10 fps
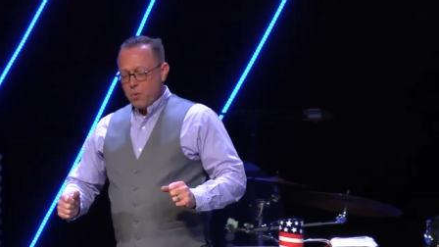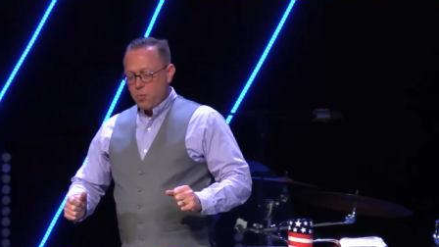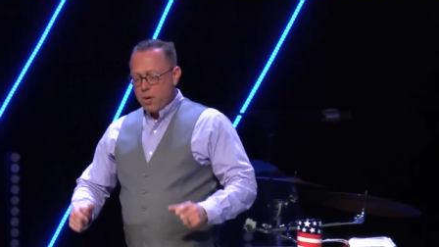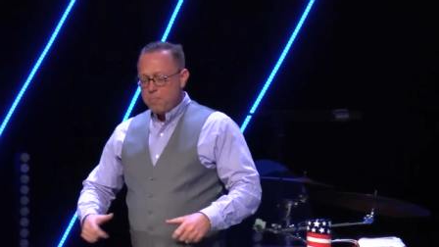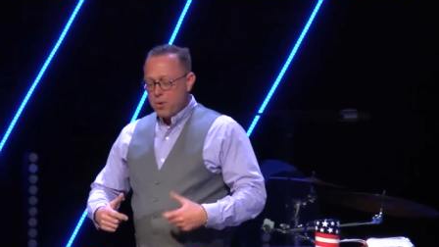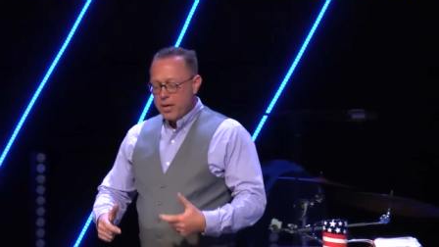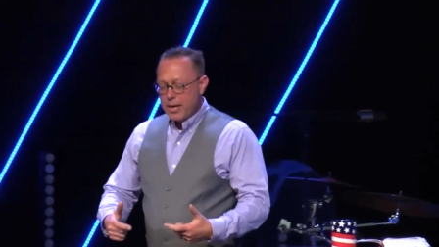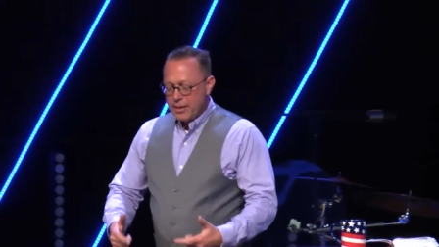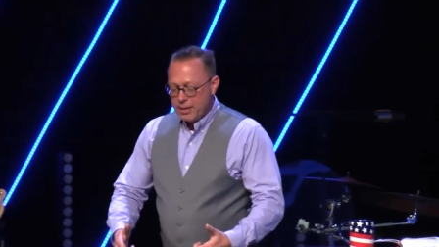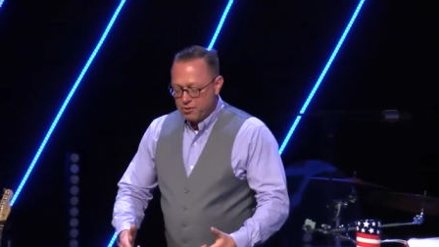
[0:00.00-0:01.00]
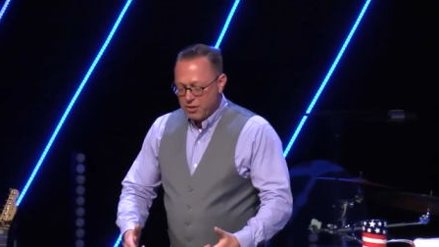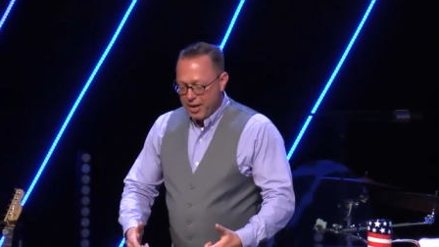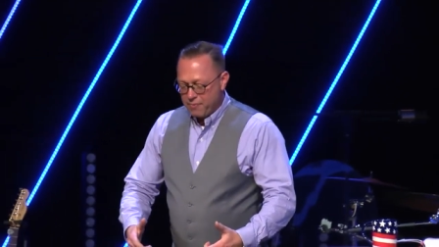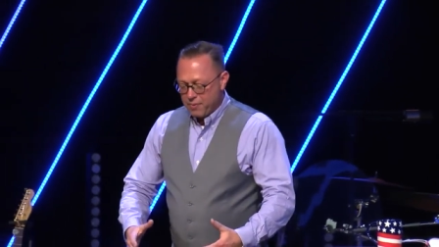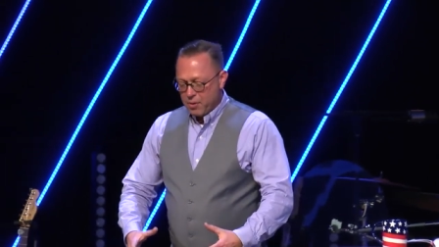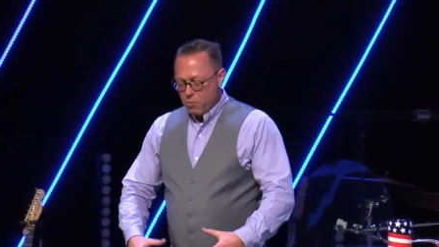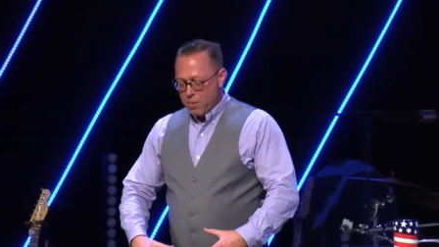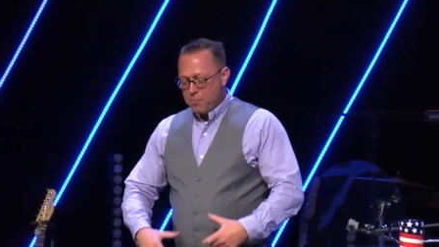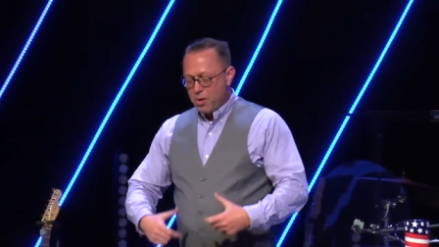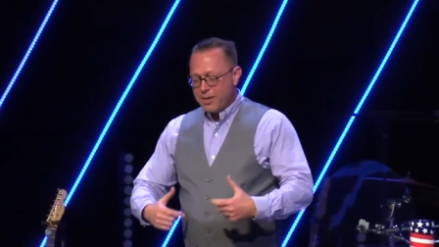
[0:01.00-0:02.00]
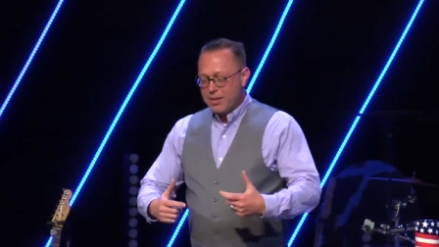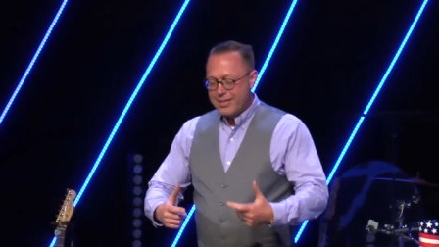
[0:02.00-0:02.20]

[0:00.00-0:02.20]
We put in this effort, we put in the